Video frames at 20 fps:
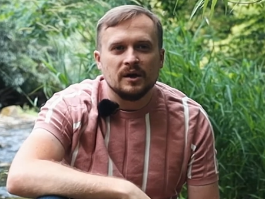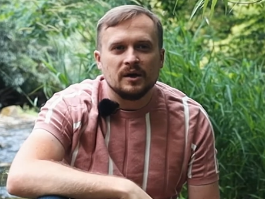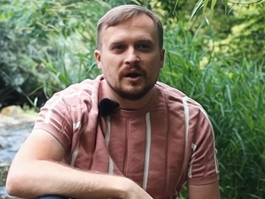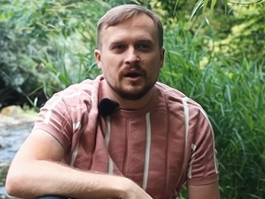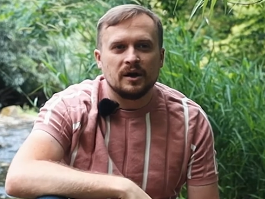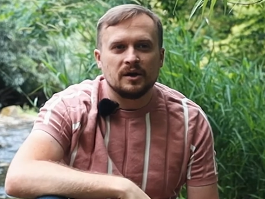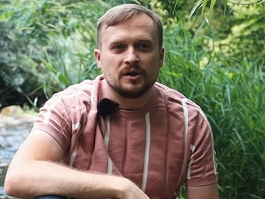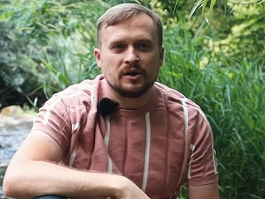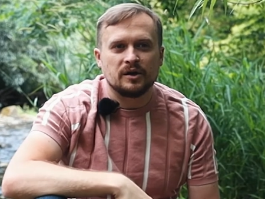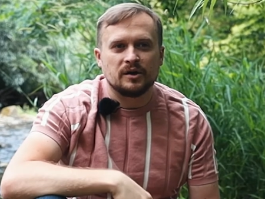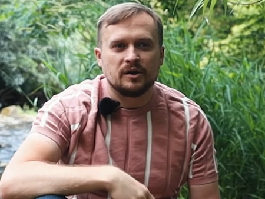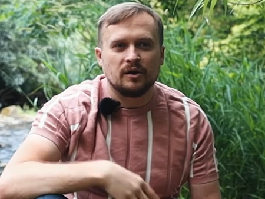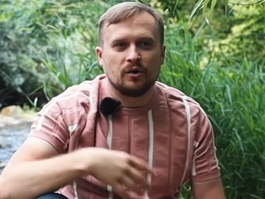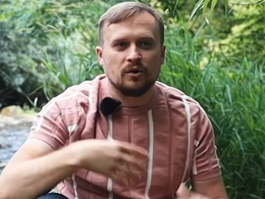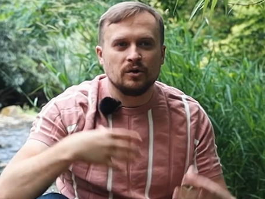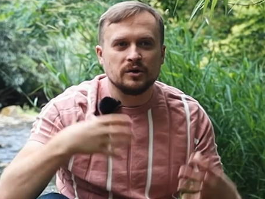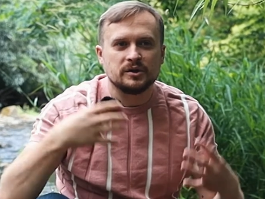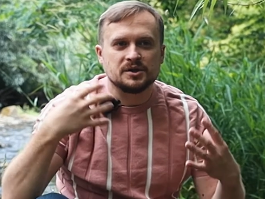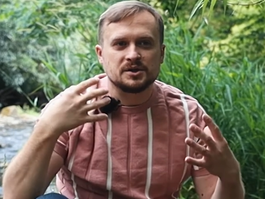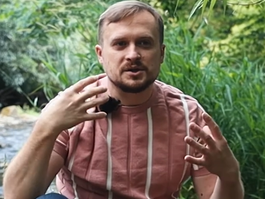and uh,
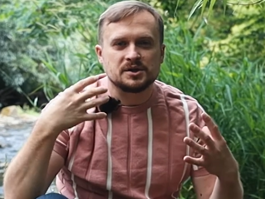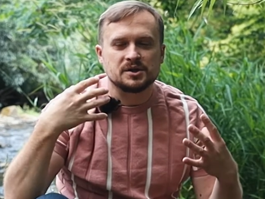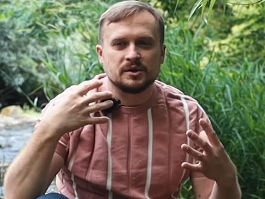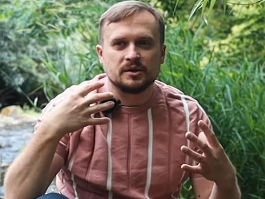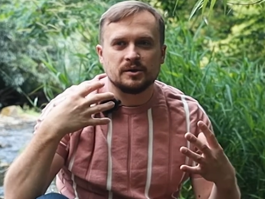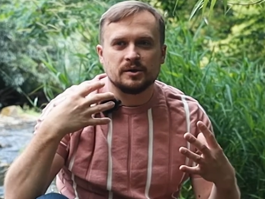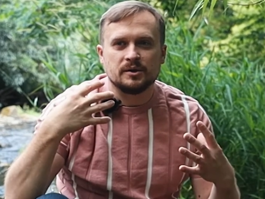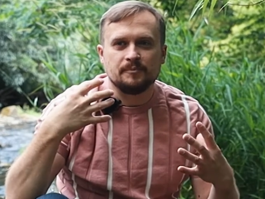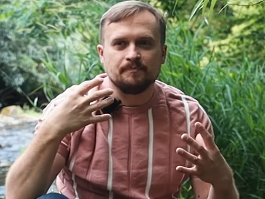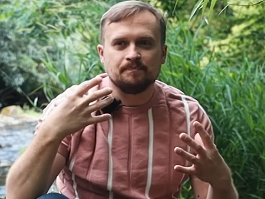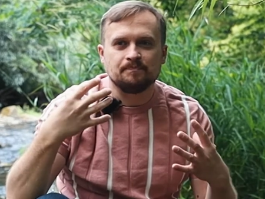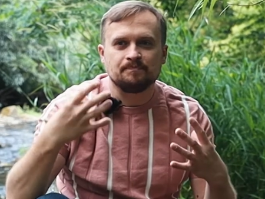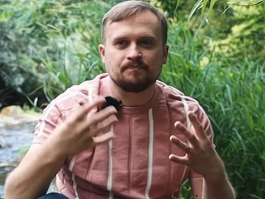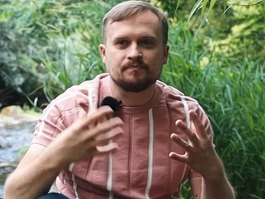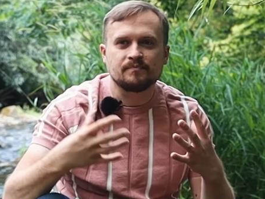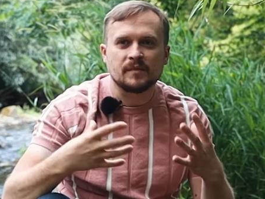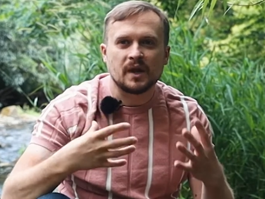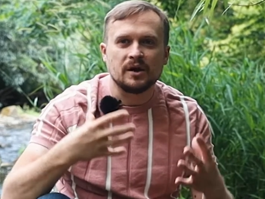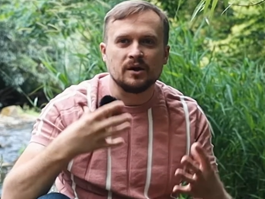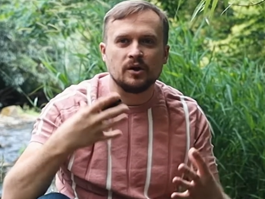all this uh,
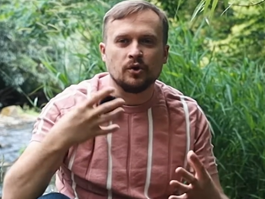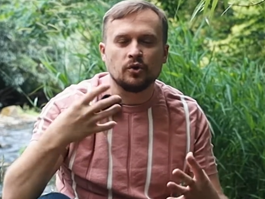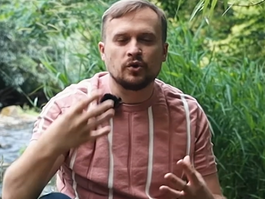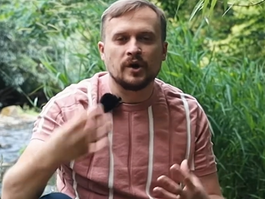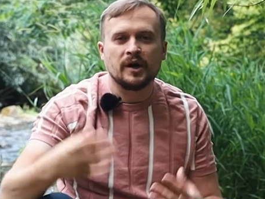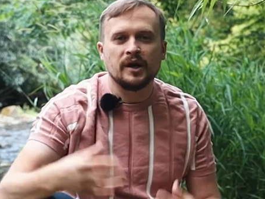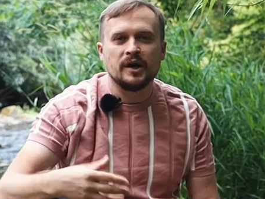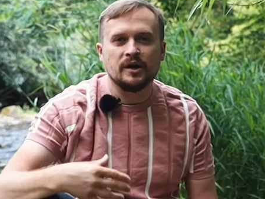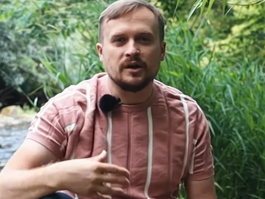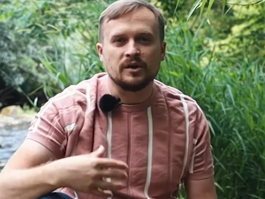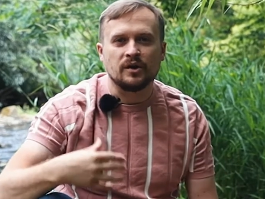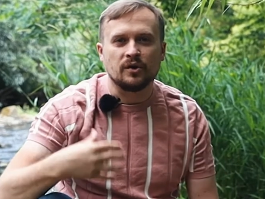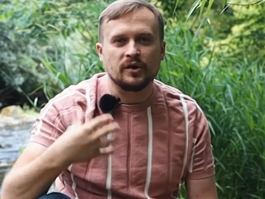rain,